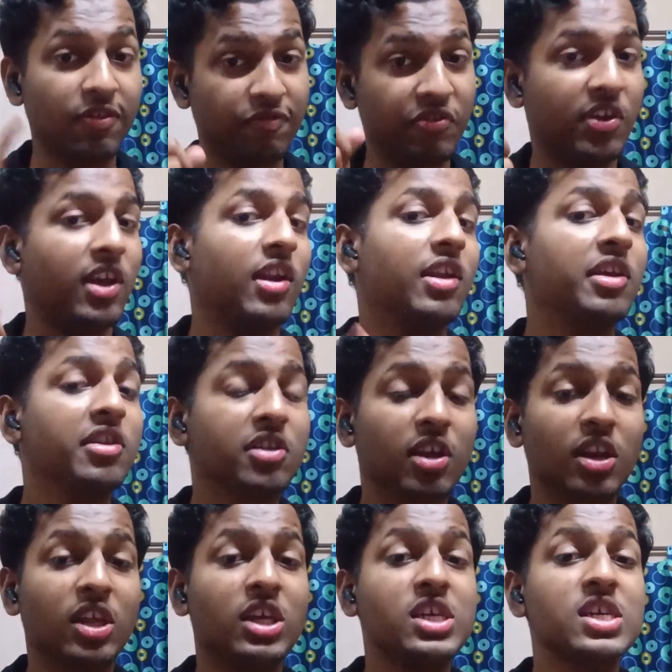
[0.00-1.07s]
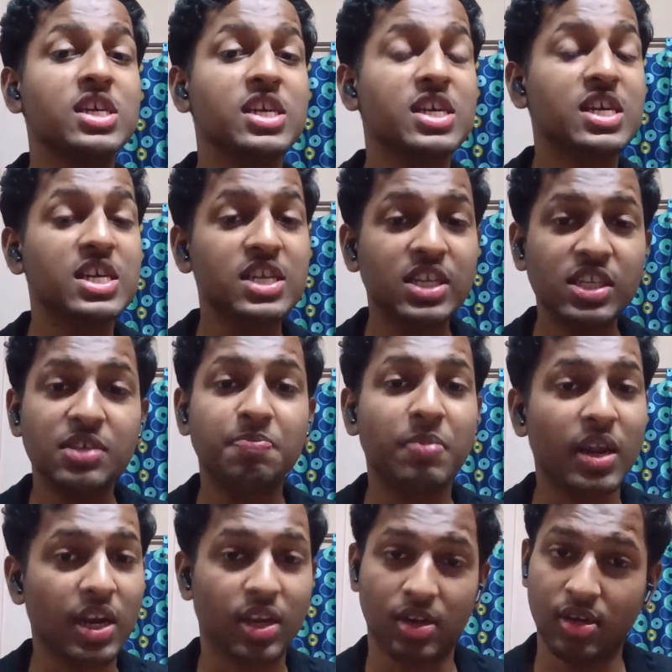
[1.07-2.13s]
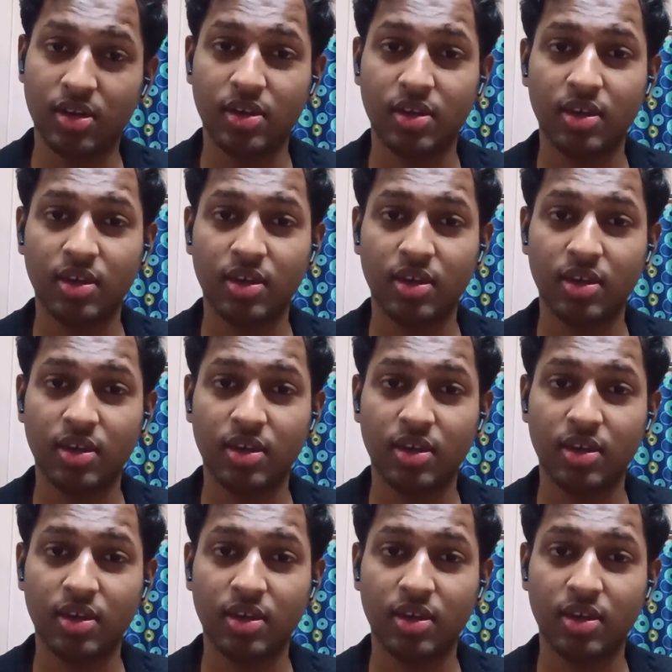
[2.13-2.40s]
if they are linearly independent,